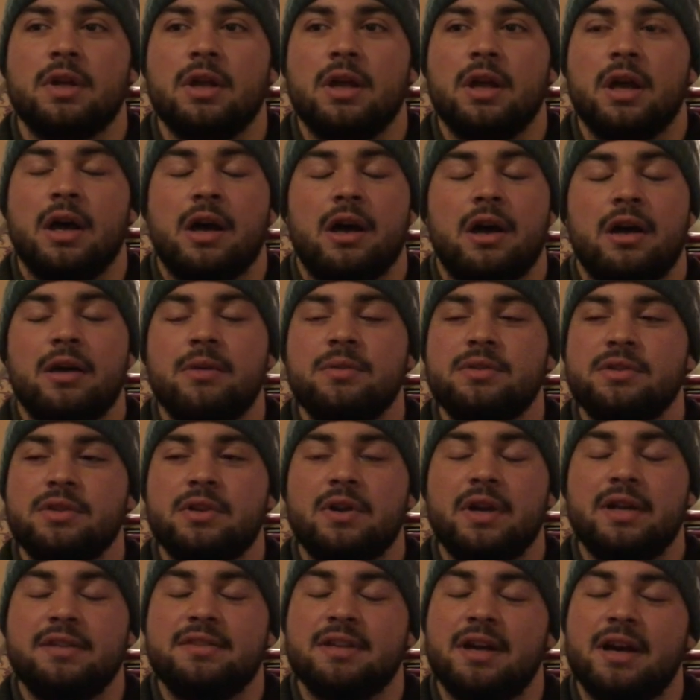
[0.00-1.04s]
Oh, it was a
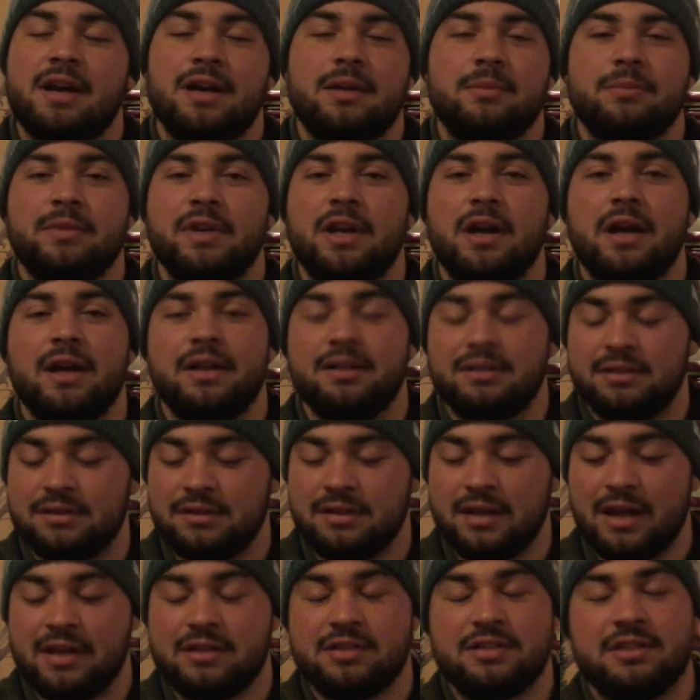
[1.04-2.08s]
great time. You know,
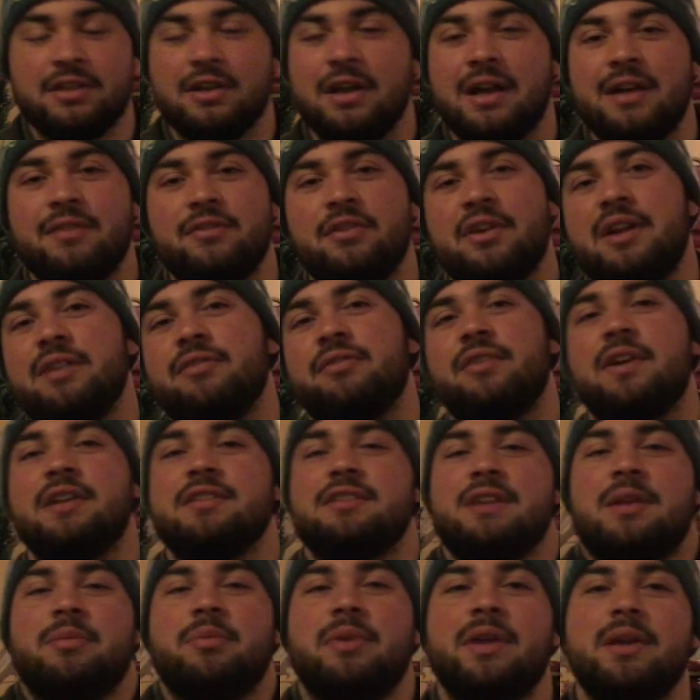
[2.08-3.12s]
I still have great friends
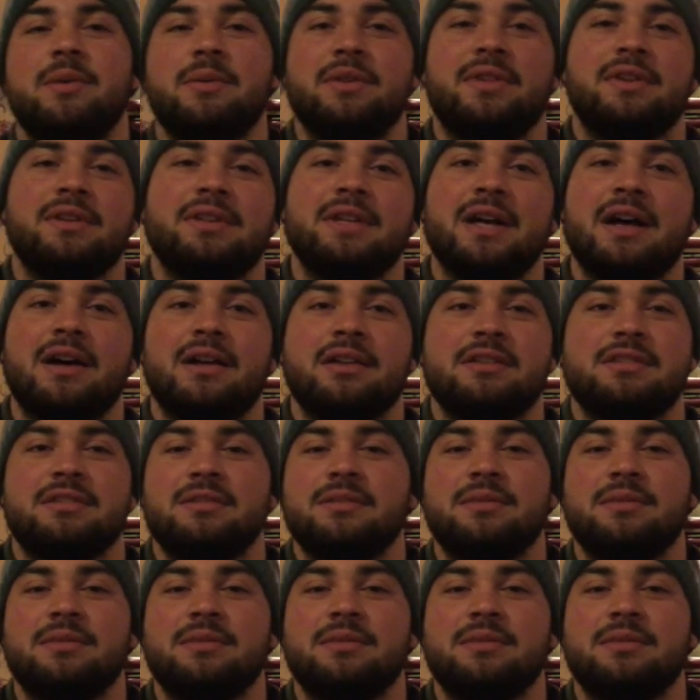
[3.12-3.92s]
I played with at Dallas,